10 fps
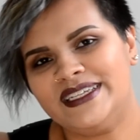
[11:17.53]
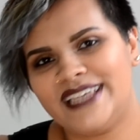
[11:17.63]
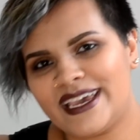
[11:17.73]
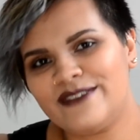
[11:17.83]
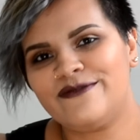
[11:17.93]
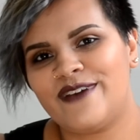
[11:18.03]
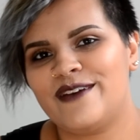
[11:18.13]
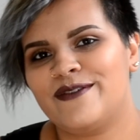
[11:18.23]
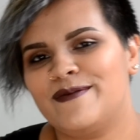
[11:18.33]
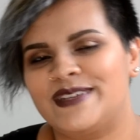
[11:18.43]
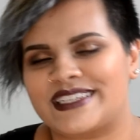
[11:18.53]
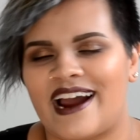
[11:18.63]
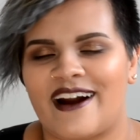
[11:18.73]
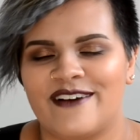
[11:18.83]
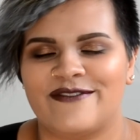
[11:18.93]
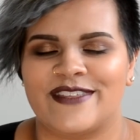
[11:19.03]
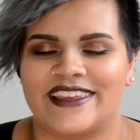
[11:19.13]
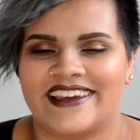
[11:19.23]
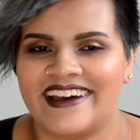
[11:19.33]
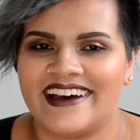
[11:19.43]
second favorite mascara for
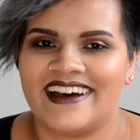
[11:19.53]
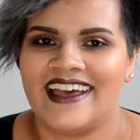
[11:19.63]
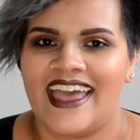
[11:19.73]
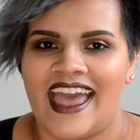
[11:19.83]
the year,